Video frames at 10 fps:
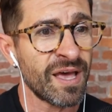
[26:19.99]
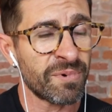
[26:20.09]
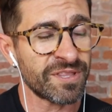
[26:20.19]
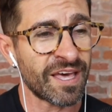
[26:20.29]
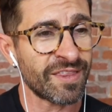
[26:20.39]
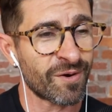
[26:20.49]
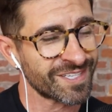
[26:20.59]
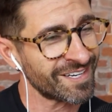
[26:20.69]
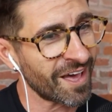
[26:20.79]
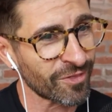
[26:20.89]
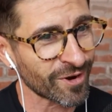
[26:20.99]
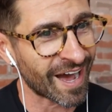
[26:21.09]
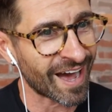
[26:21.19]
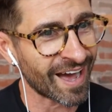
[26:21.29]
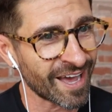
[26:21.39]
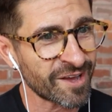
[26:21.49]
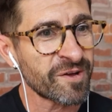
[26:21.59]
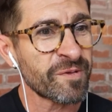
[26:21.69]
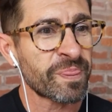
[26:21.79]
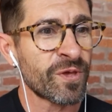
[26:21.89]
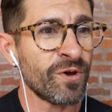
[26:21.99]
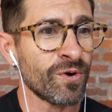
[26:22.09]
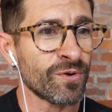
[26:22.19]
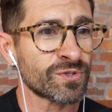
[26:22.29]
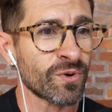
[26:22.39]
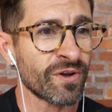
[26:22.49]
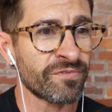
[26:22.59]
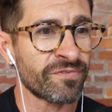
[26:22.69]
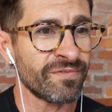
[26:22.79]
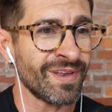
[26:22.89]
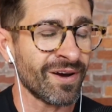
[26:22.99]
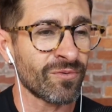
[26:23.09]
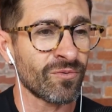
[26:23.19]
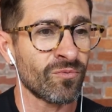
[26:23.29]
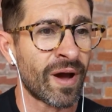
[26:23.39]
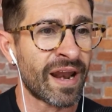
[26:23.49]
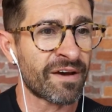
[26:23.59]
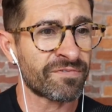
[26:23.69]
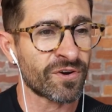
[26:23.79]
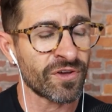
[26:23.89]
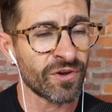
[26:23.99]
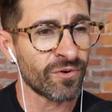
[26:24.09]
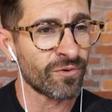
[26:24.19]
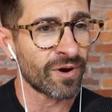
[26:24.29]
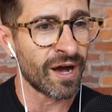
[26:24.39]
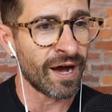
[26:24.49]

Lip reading: But then there was another guy who sort of, went after you,